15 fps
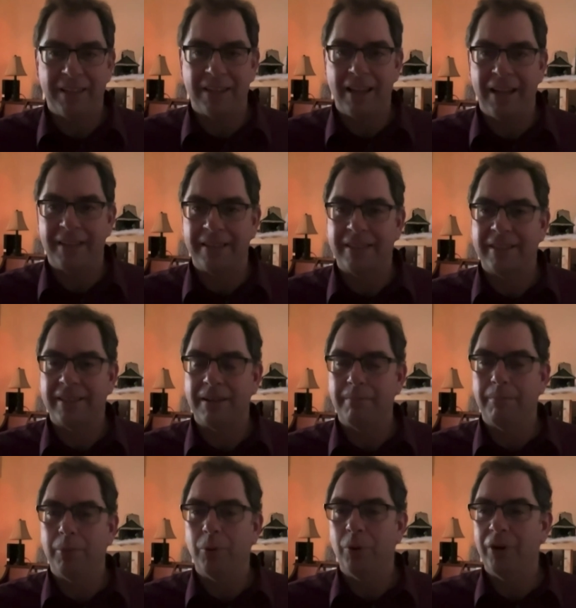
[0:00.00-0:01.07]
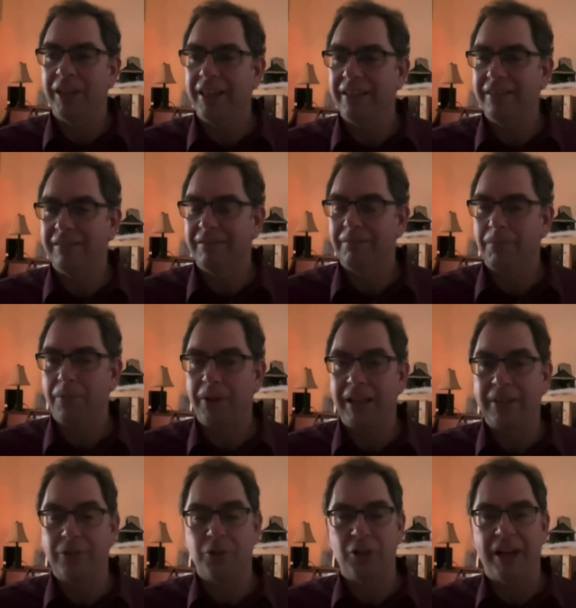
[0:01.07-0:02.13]
at some point
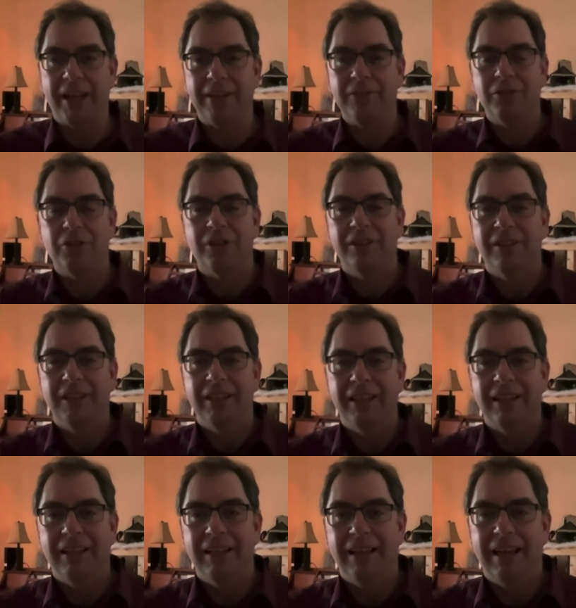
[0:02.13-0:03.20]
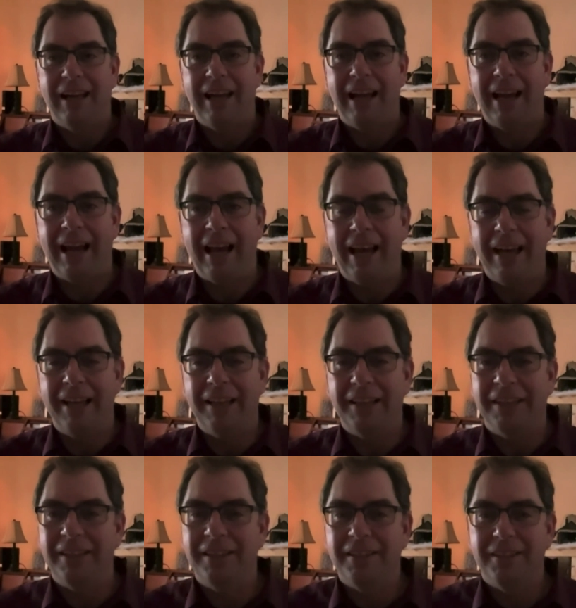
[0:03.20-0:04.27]
things changed,
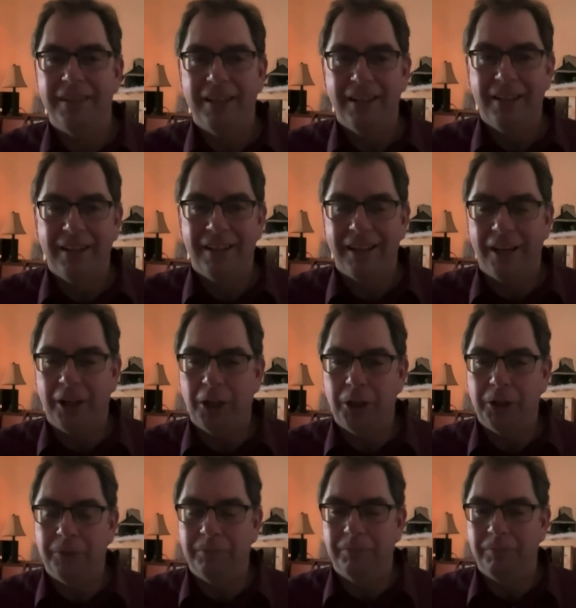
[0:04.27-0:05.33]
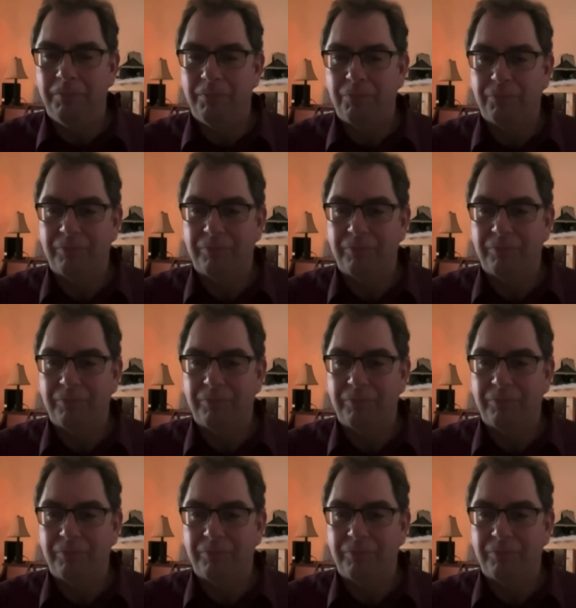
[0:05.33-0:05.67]
and um,